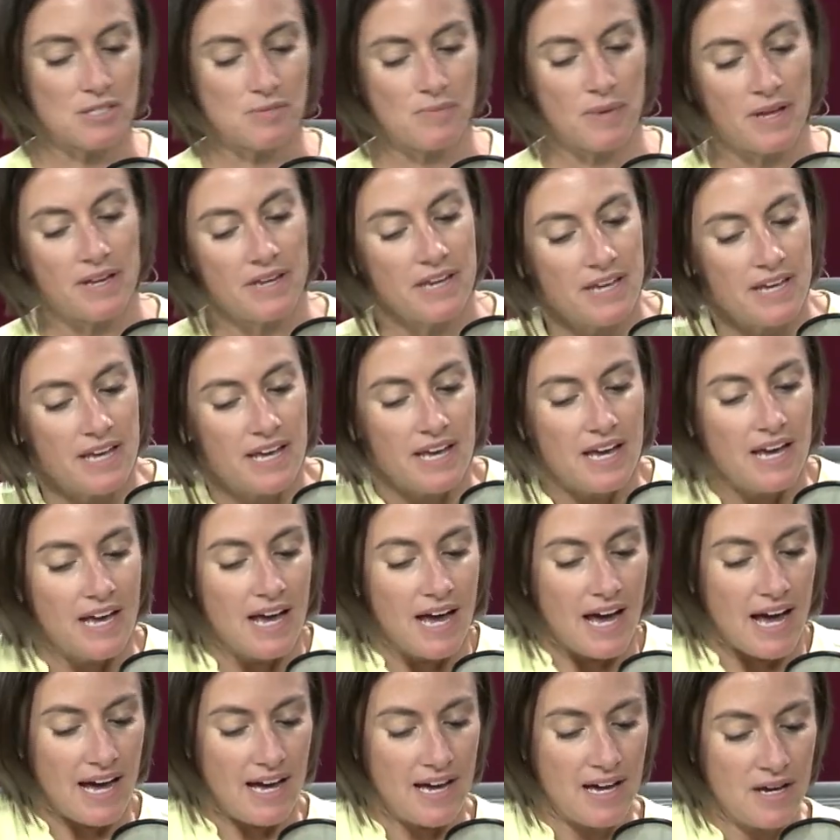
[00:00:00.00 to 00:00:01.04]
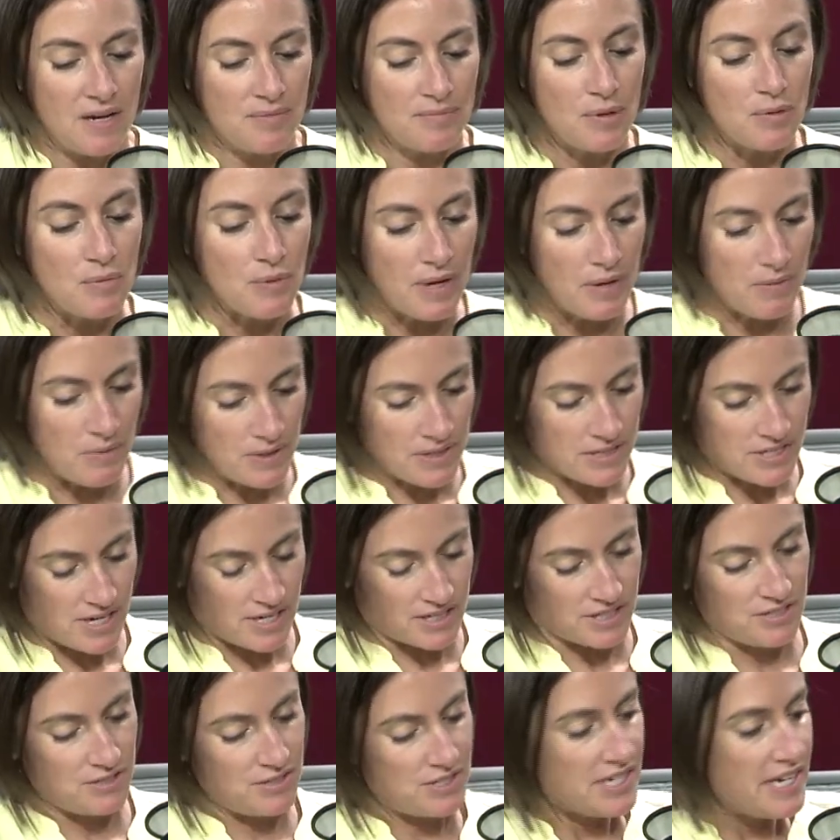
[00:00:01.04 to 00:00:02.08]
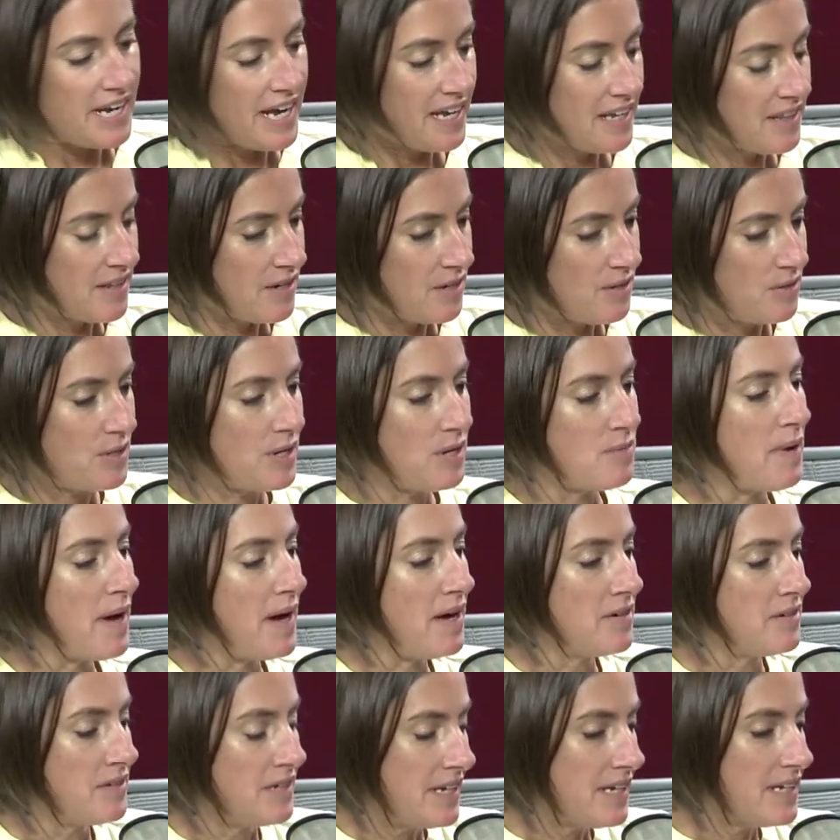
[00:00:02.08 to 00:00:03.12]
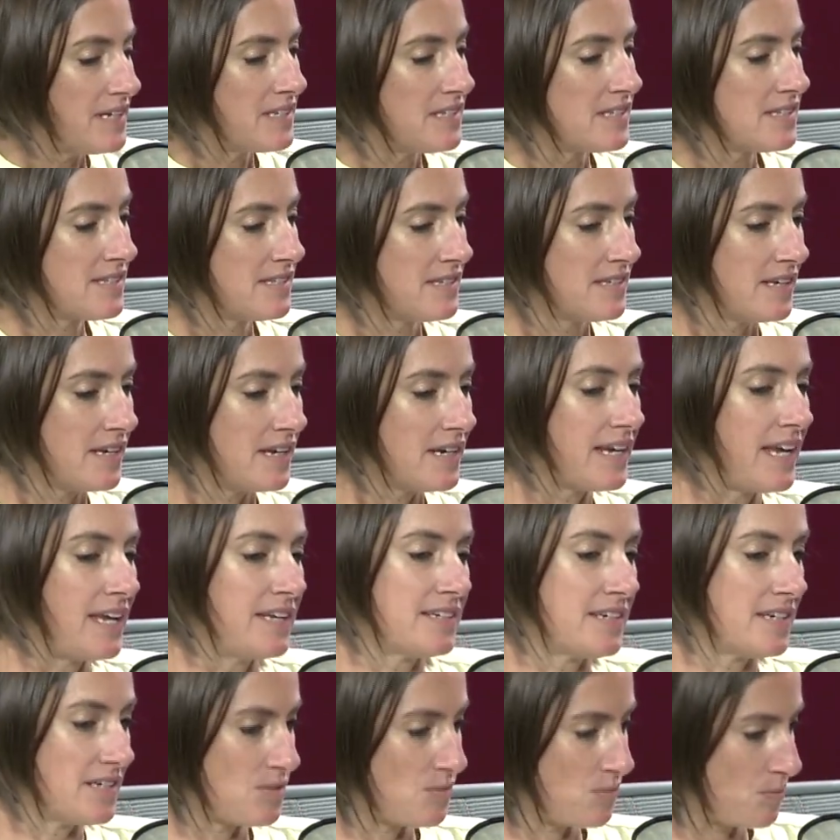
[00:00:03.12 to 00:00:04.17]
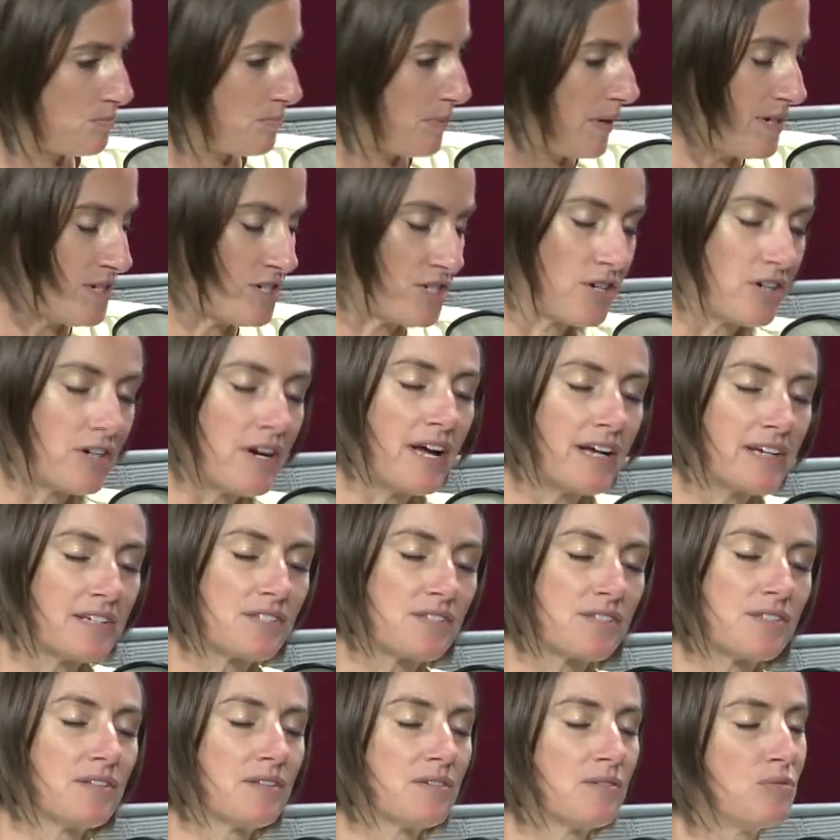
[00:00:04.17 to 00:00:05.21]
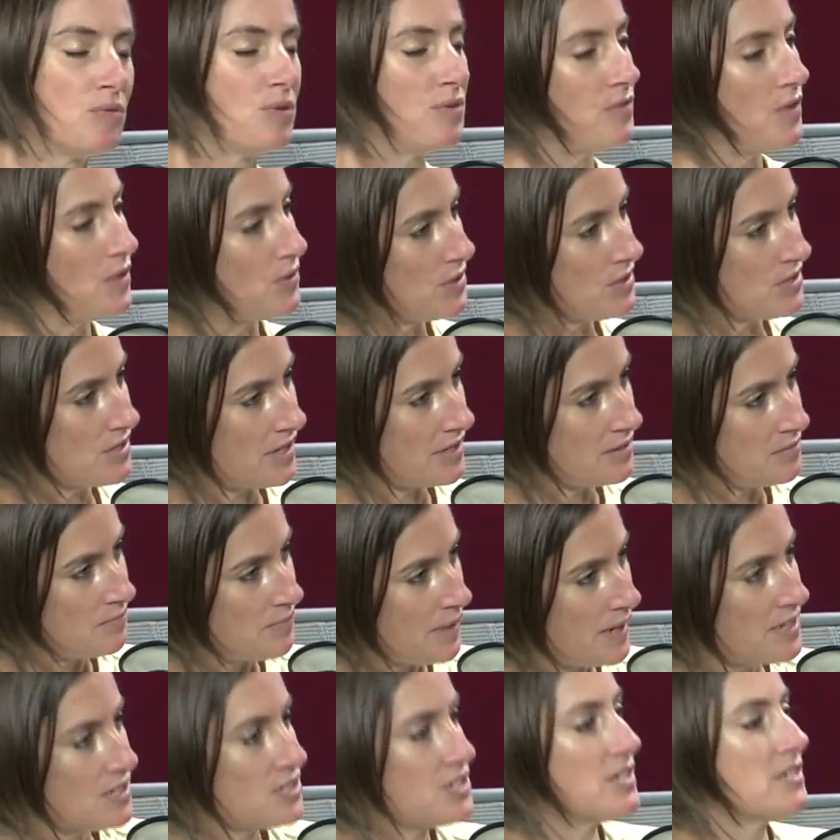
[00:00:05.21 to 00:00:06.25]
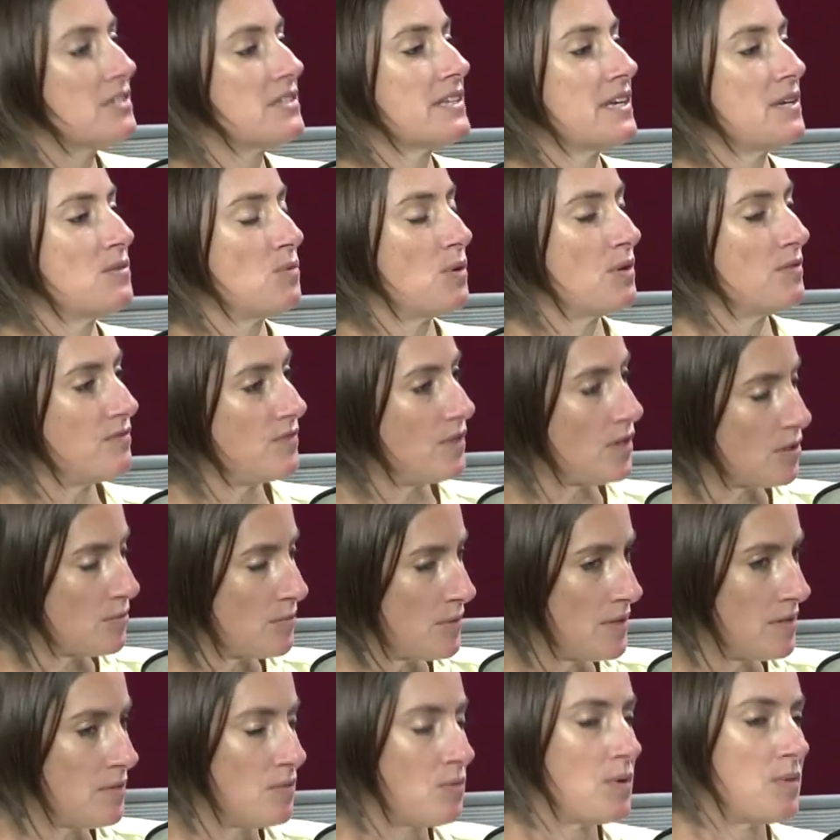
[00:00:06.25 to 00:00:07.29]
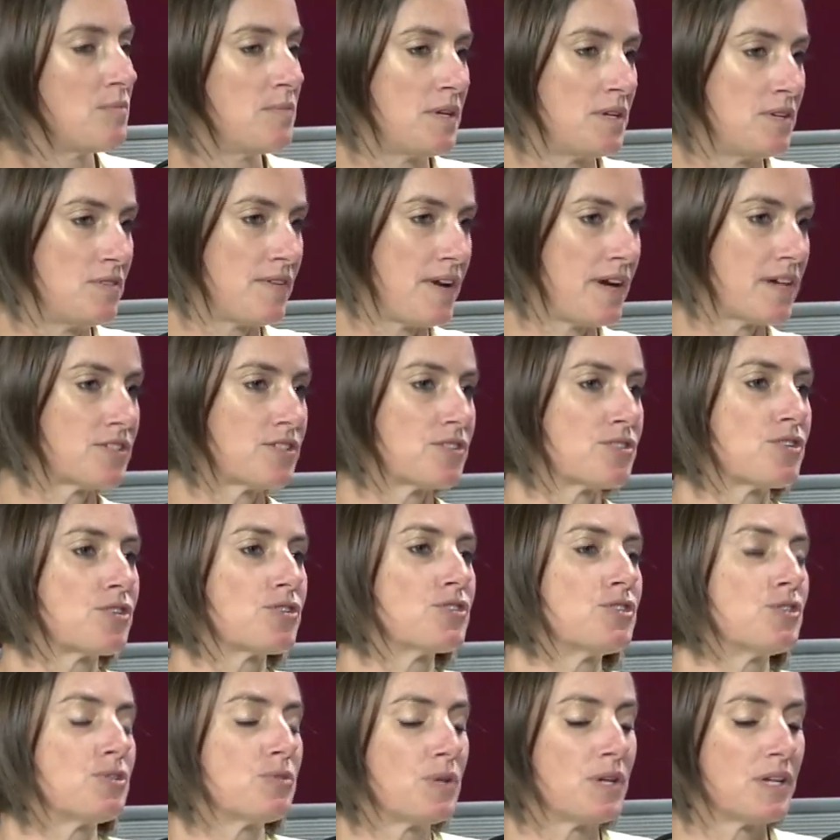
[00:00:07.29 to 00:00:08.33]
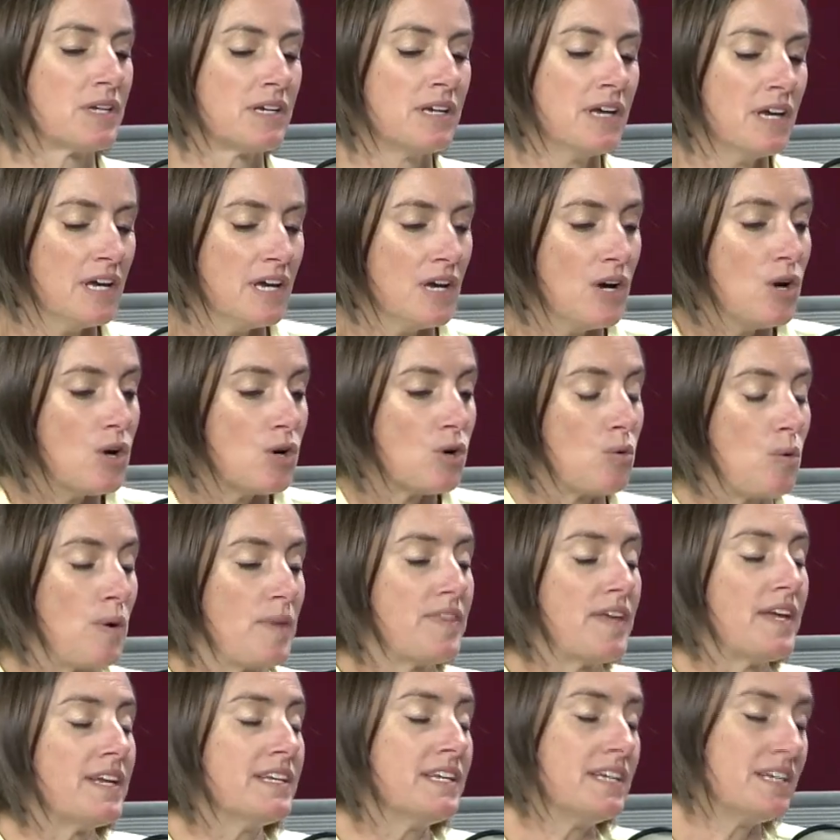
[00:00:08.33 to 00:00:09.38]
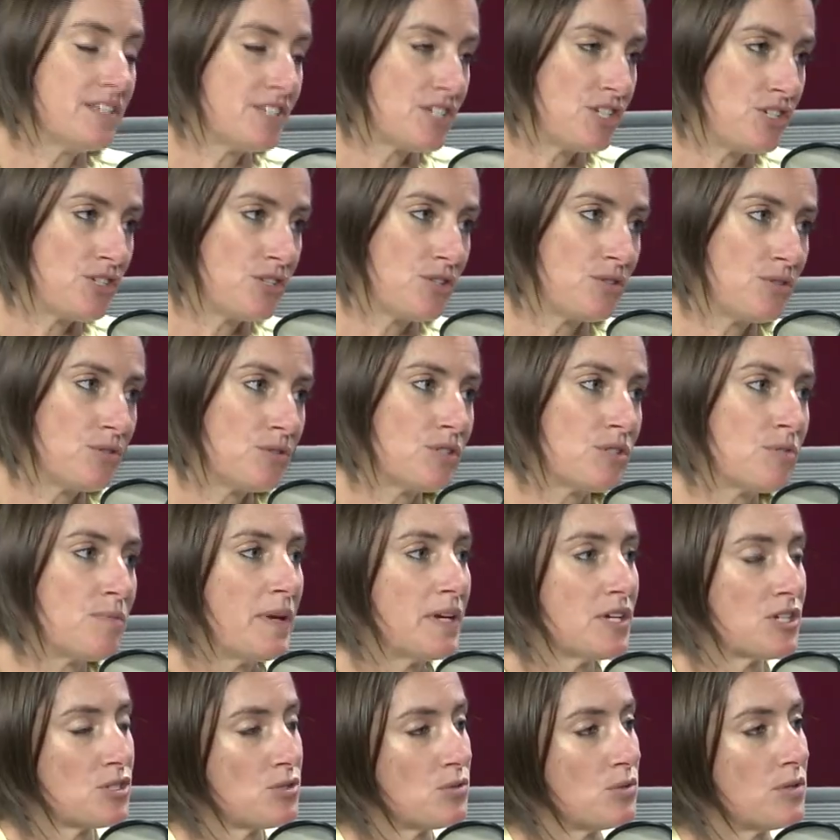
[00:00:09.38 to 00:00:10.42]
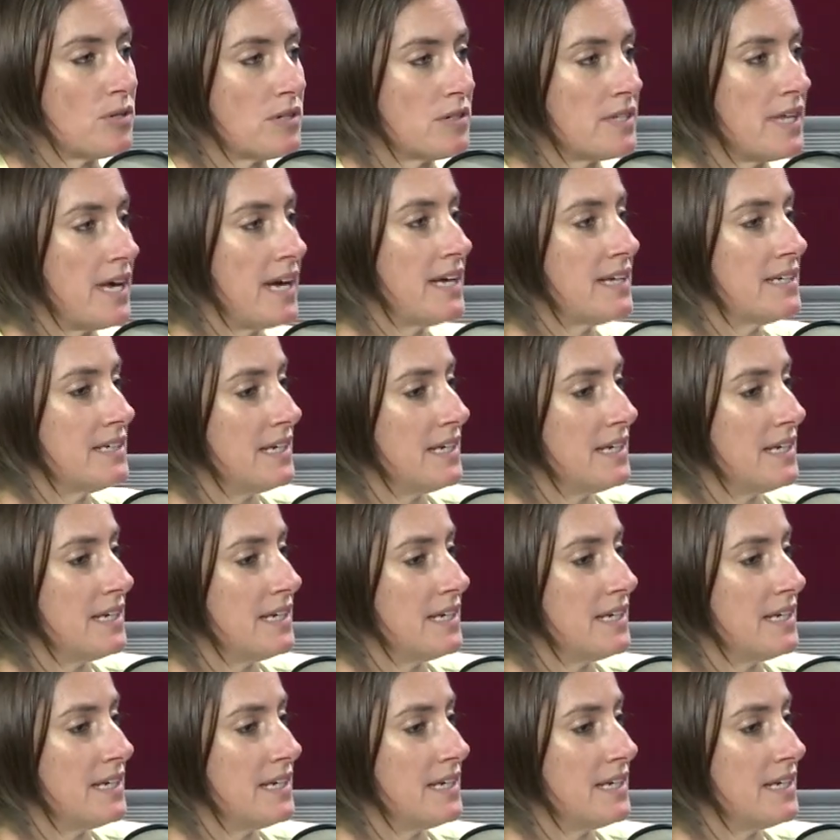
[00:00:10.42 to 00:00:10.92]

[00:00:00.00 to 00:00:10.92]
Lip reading: But what I want to talk to you today, though, about is, again, because PatientRx, we focus on patients and what manufacturers are doing or what they need to do to make sure that,